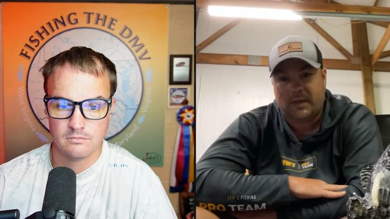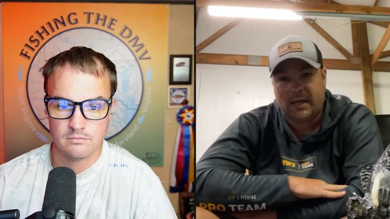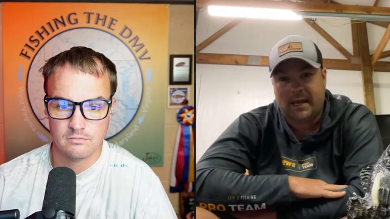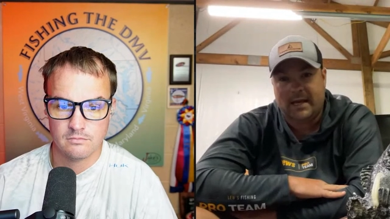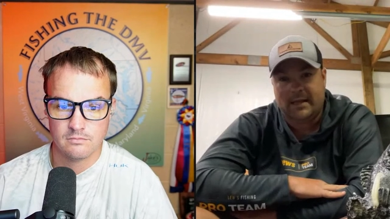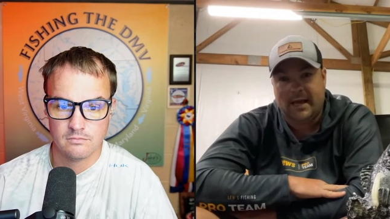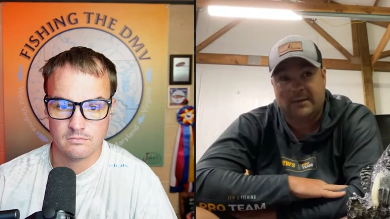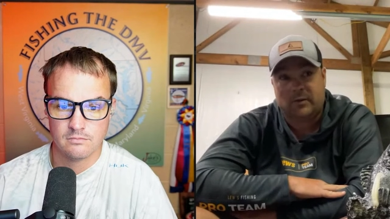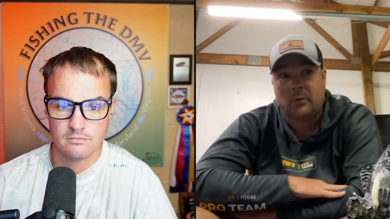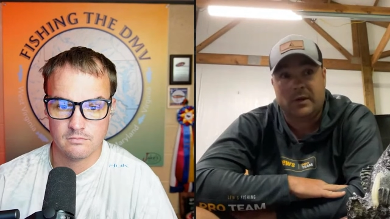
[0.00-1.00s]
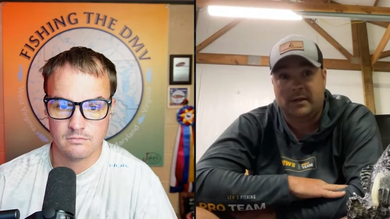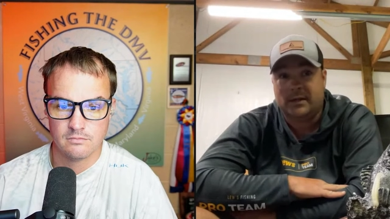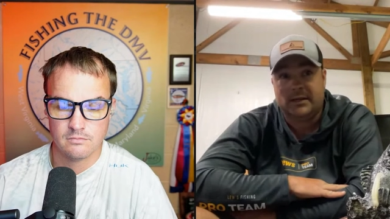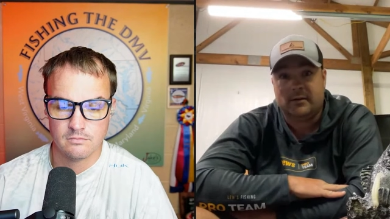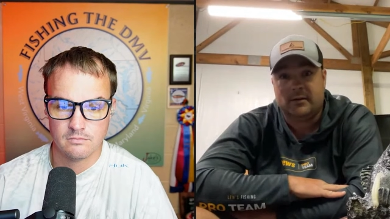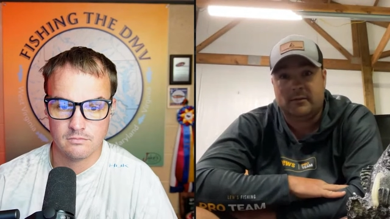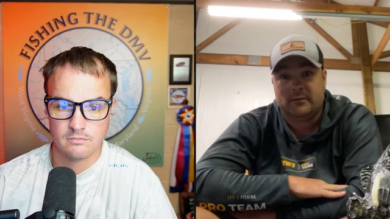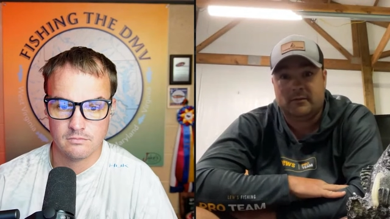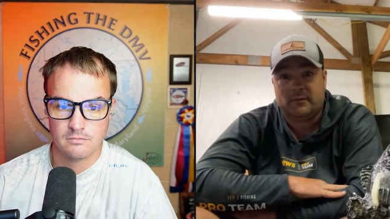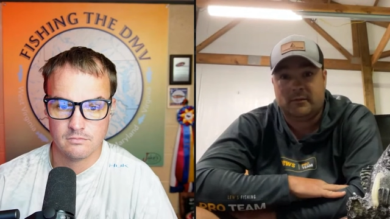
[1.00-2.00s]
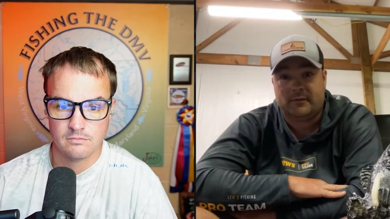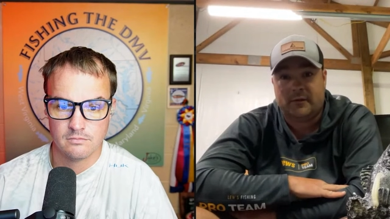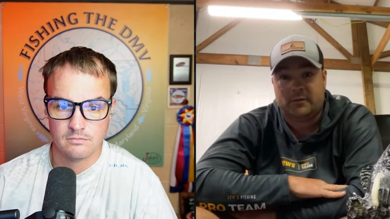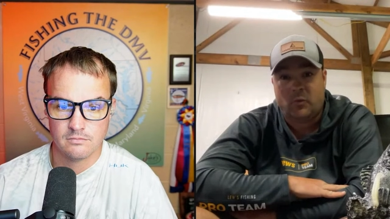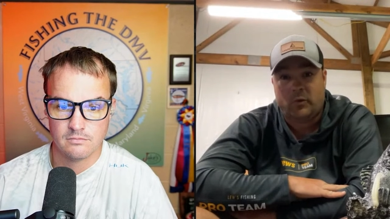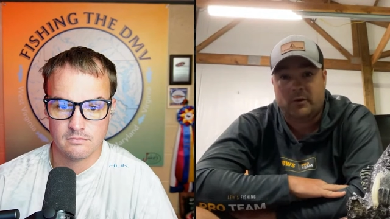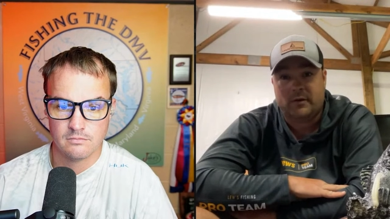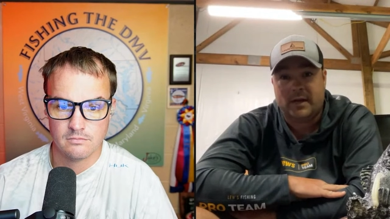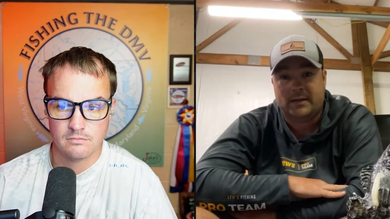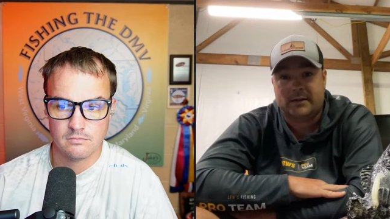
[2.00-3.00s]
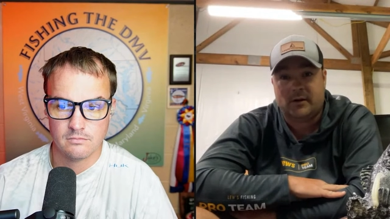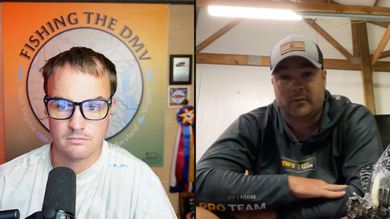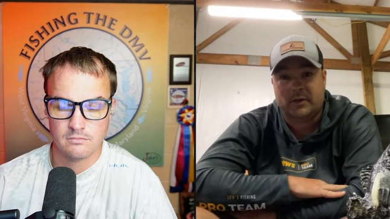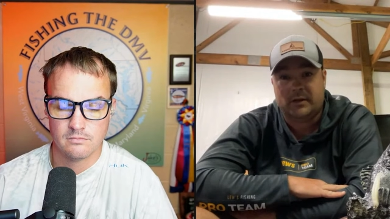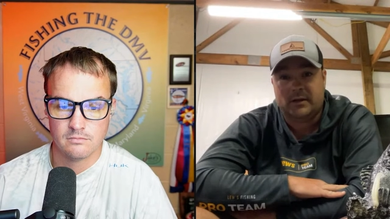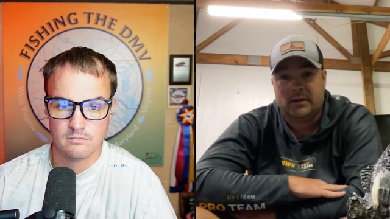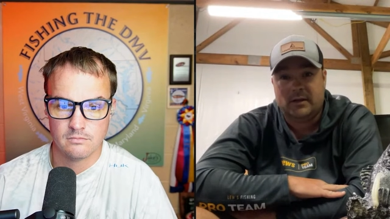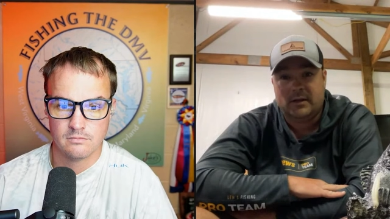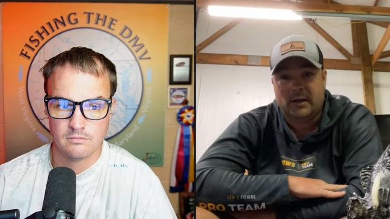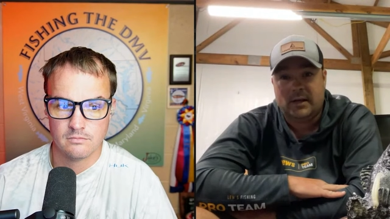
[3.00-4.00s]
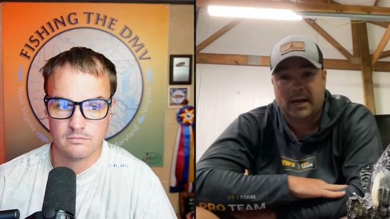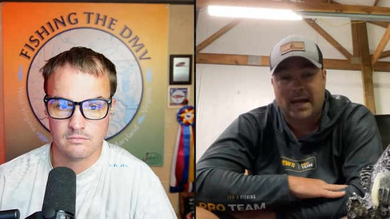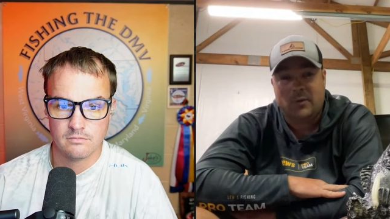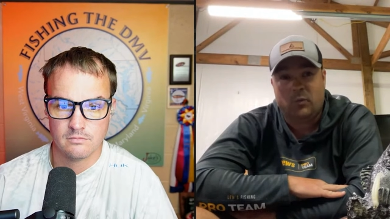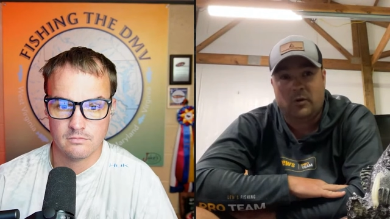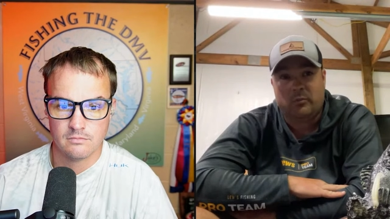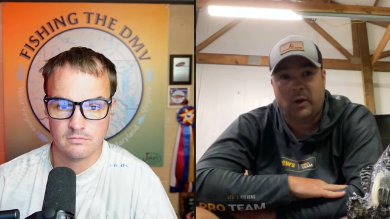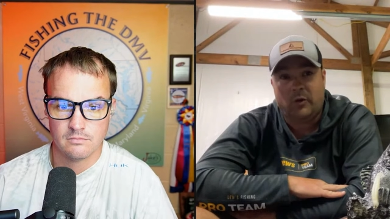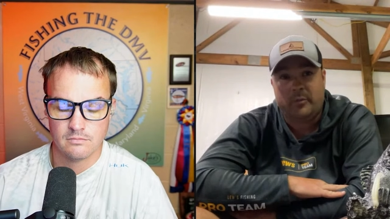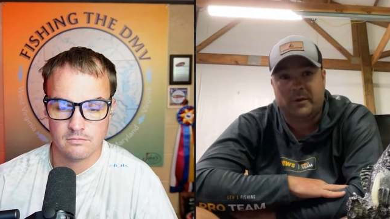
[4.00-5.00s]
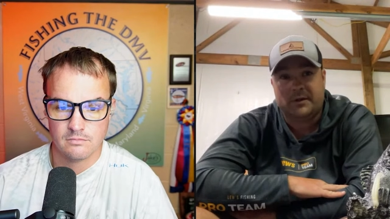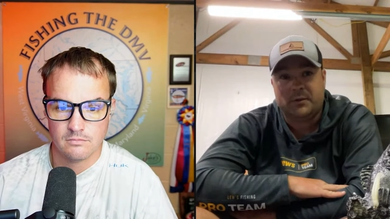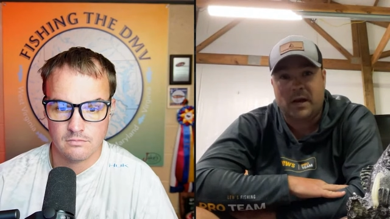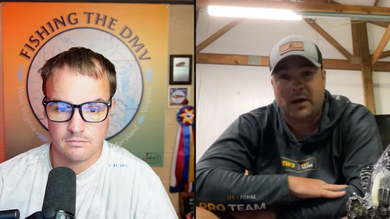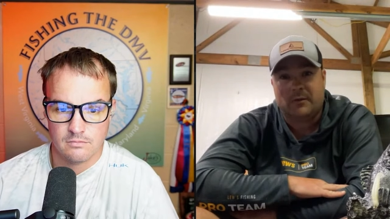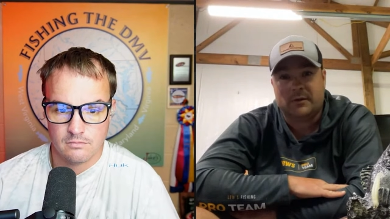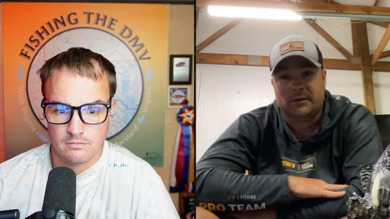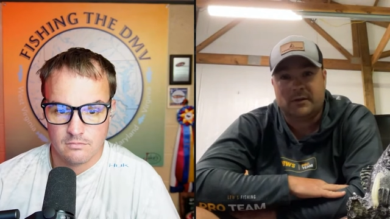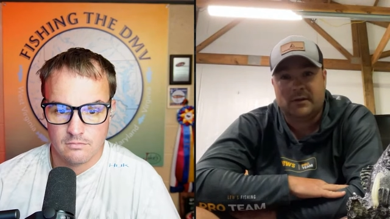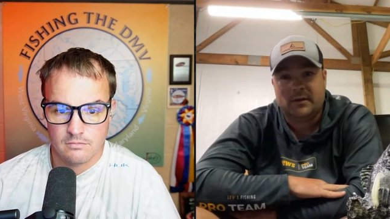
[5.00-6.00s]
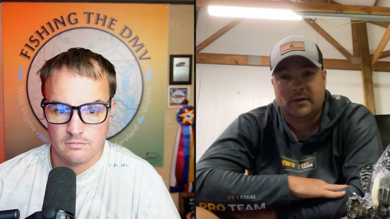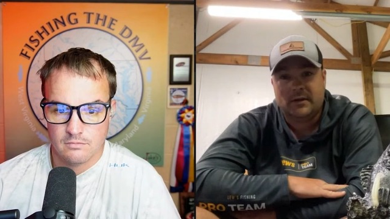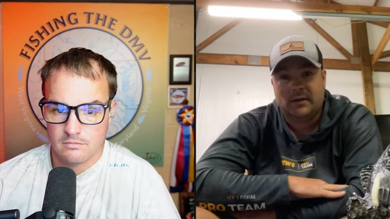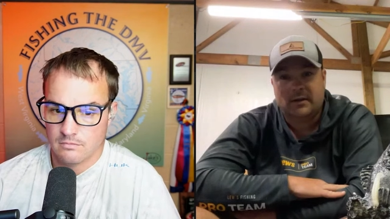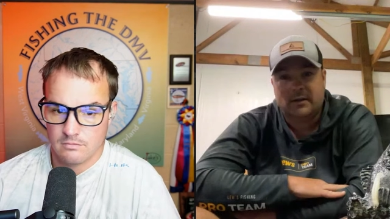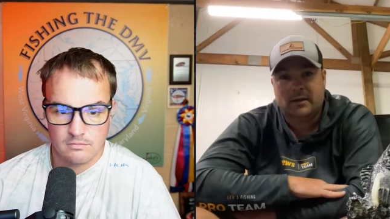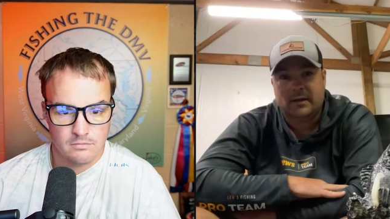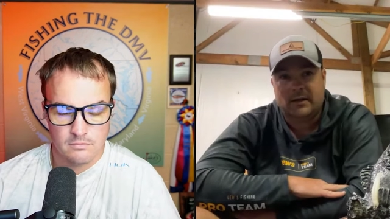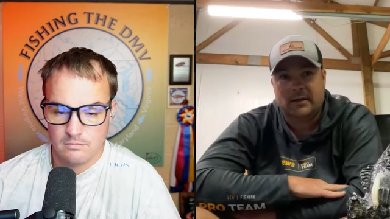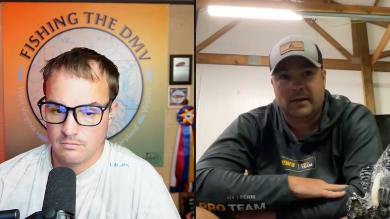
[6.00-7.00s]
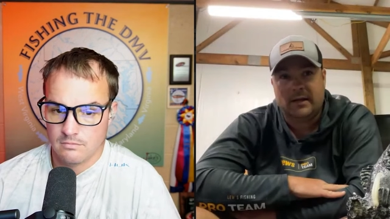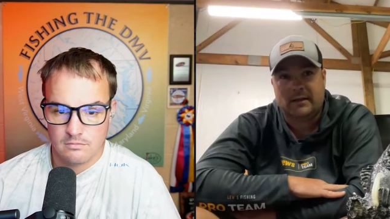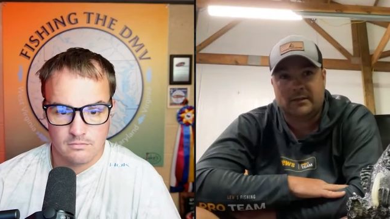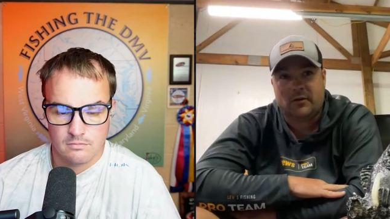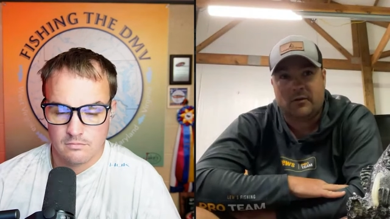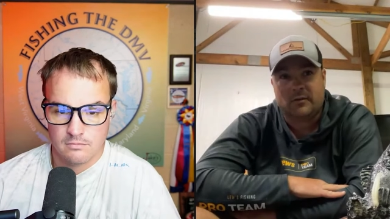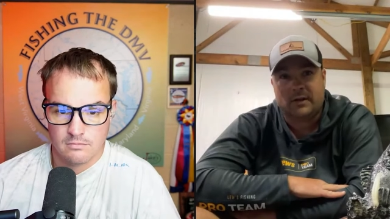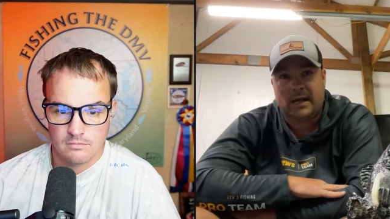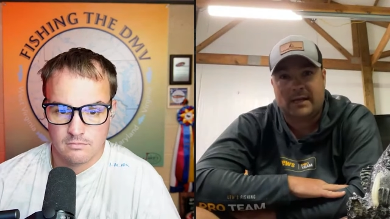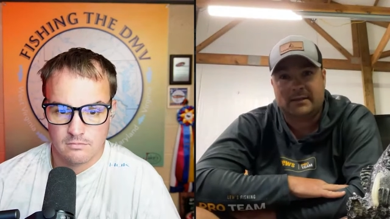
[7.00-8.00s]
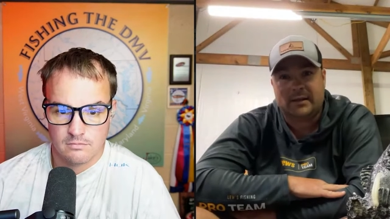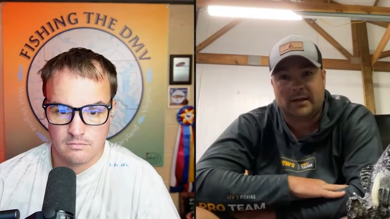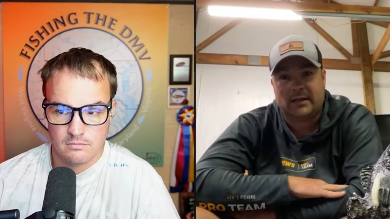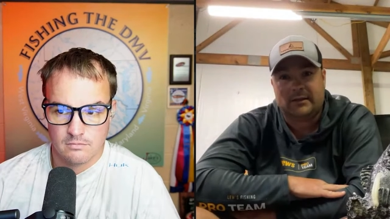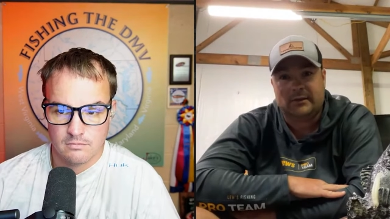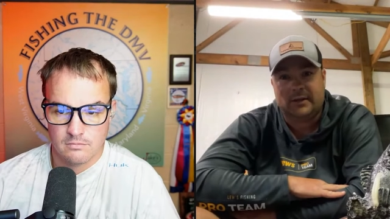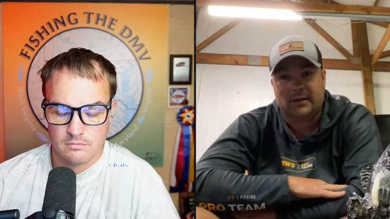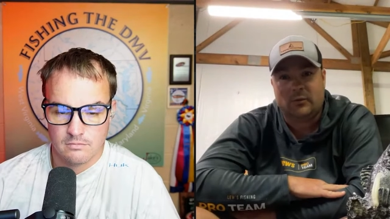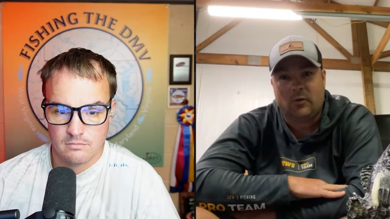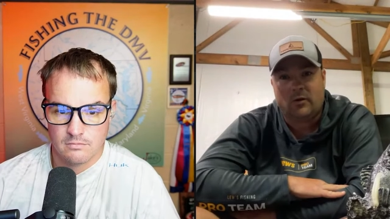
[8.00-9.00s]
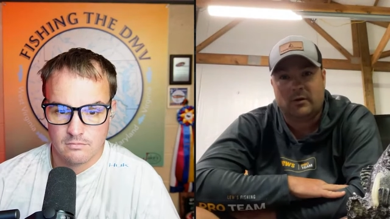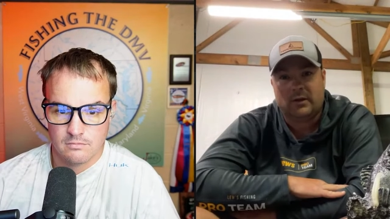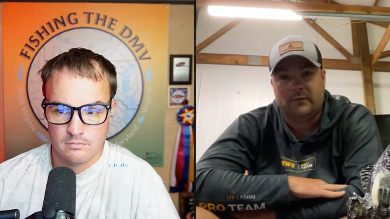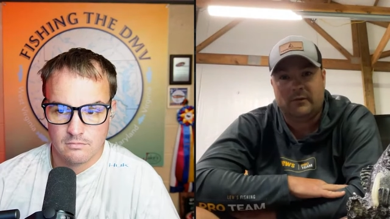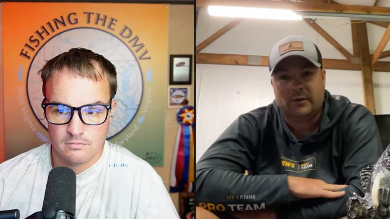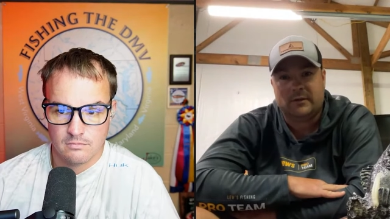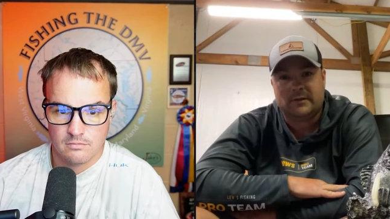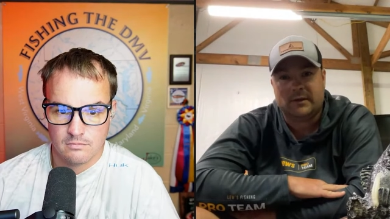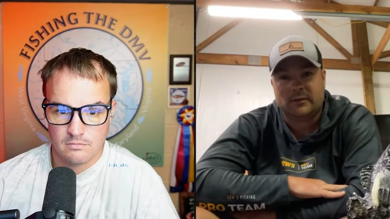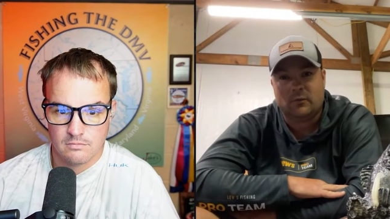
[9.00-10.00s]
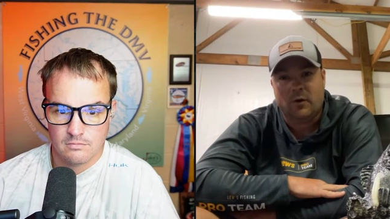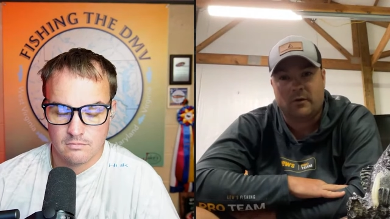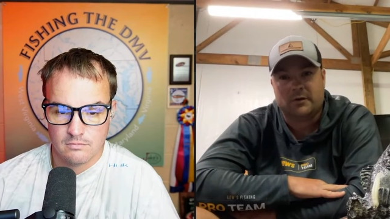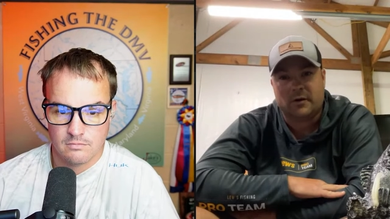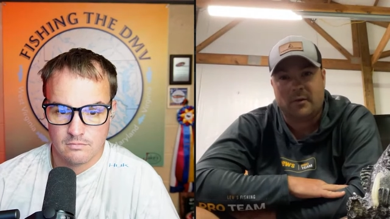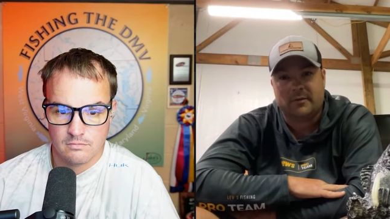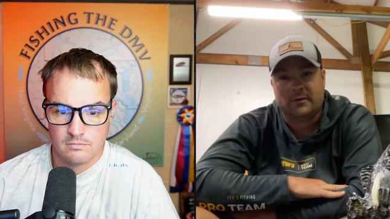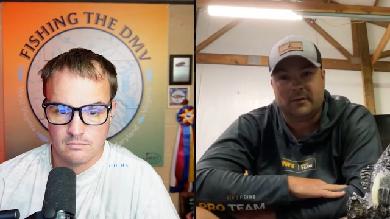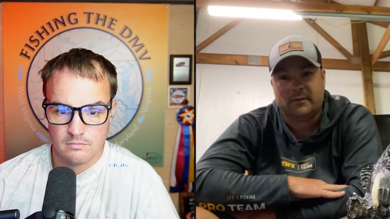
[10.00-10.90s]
Speaker 1: And that's what I went and did the first morning of that tournament. And I had one blow up in 2 hours, and I started realizing, I got to looking at the water level, and I was like, the water's dropping.